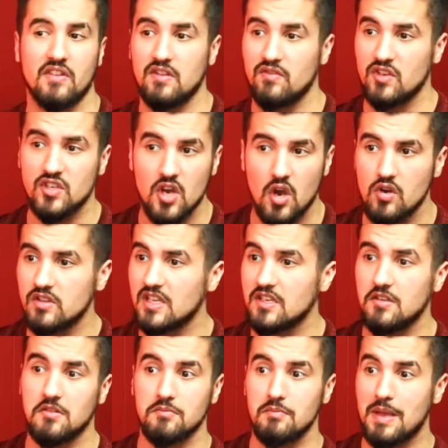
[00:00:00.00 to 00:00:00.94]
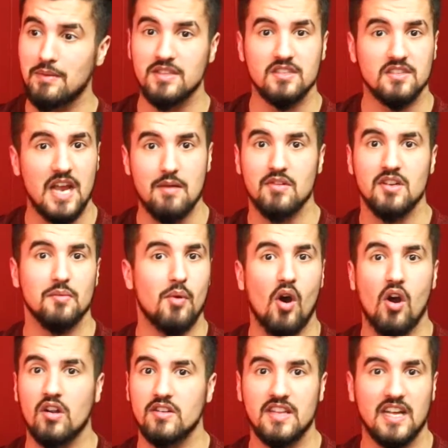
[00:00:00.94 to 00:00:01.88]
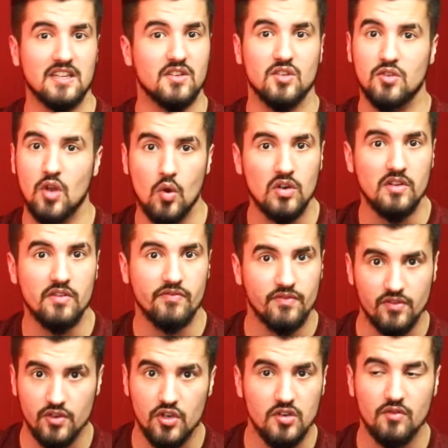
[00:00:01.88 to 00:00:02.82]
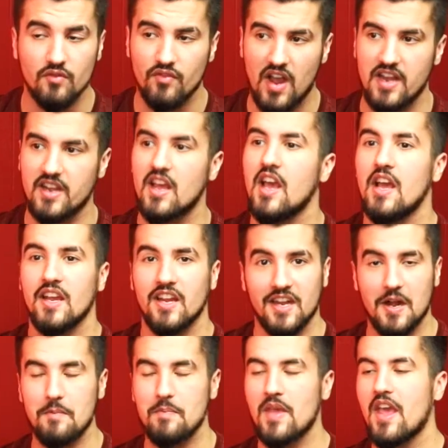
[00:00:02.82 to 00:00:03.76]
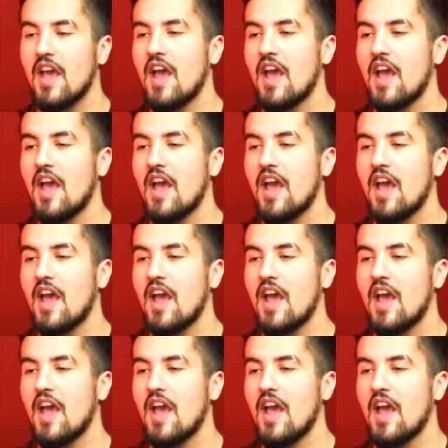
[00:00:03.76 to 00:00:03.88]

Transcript: And if you don't, then you, maybe it's time to depart, and that's totally f good and fine. You know.